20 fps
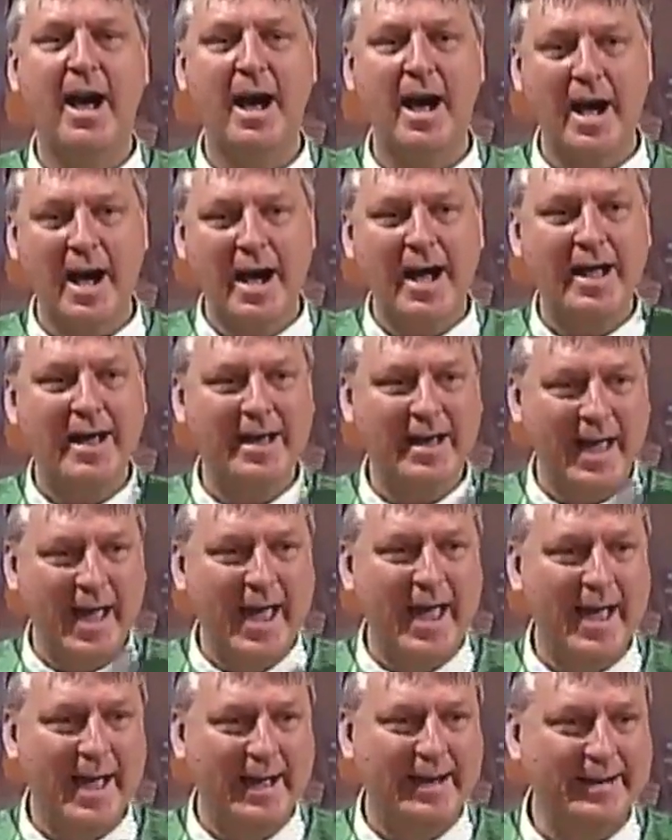I
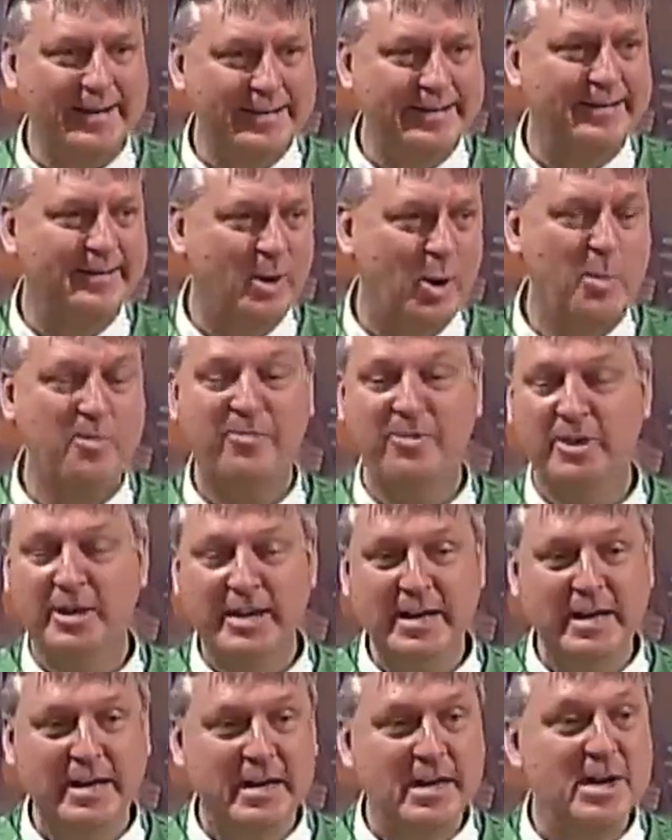can,
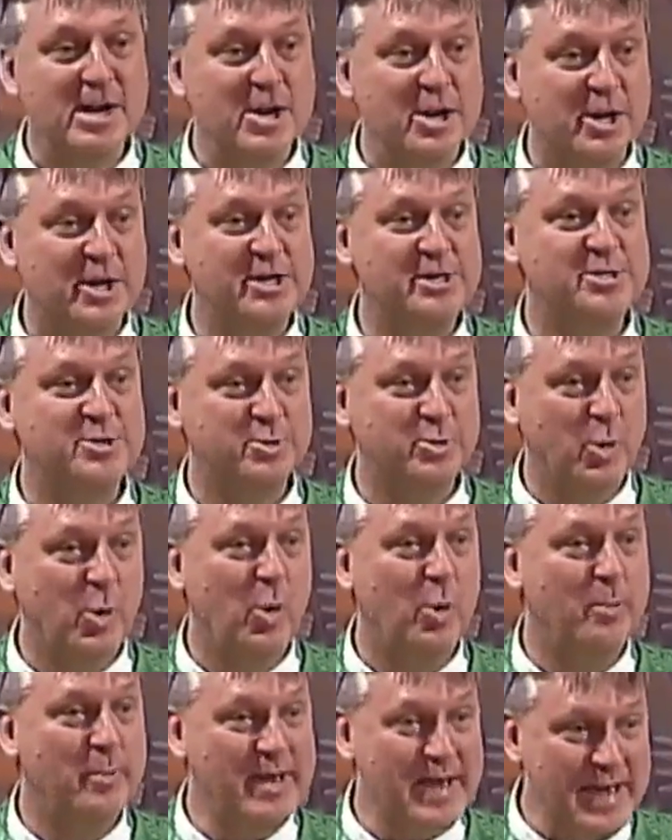hopefully, control
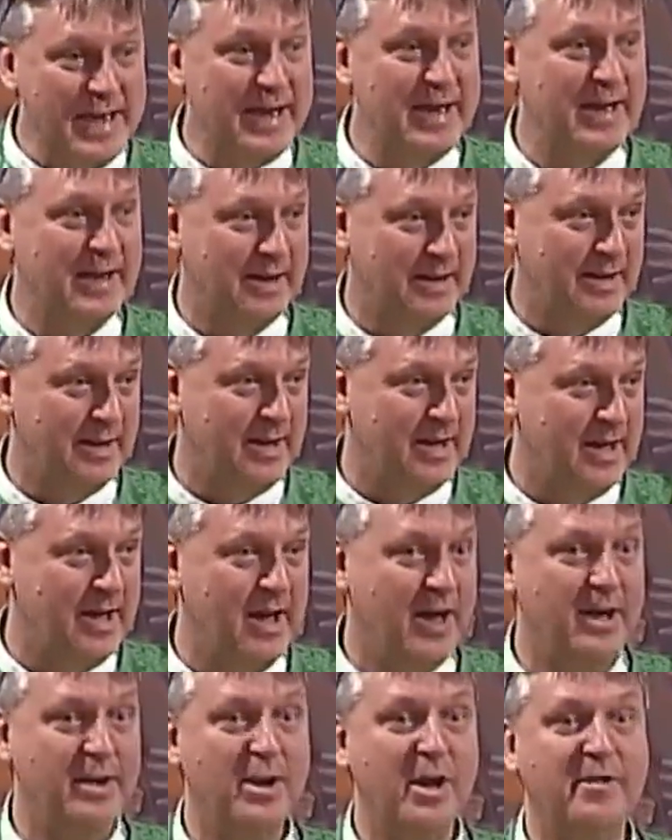me
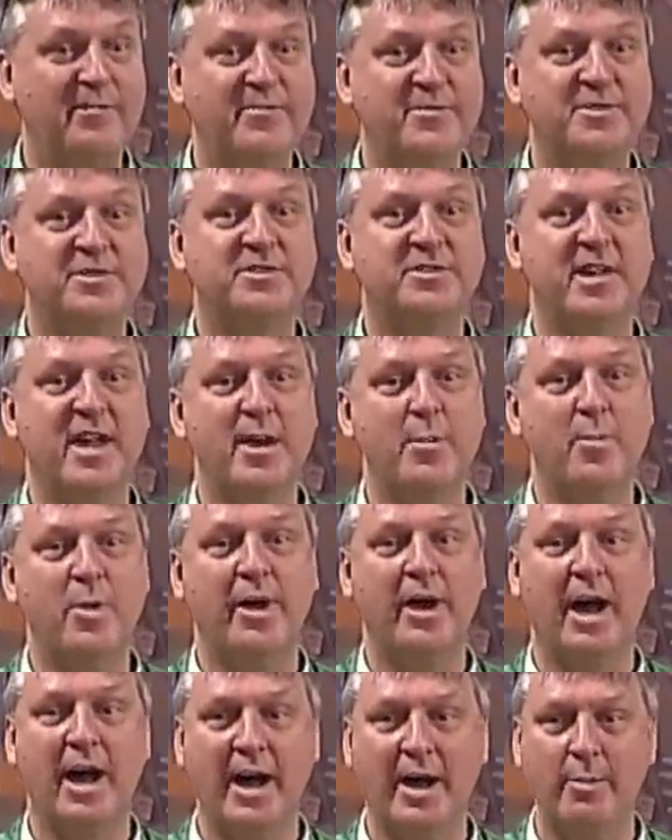enough to say what
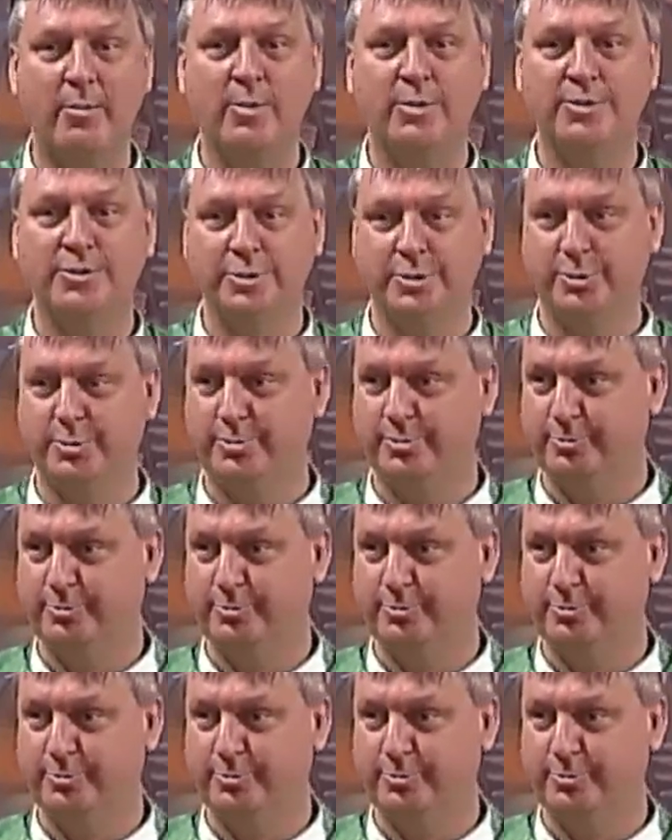I will do.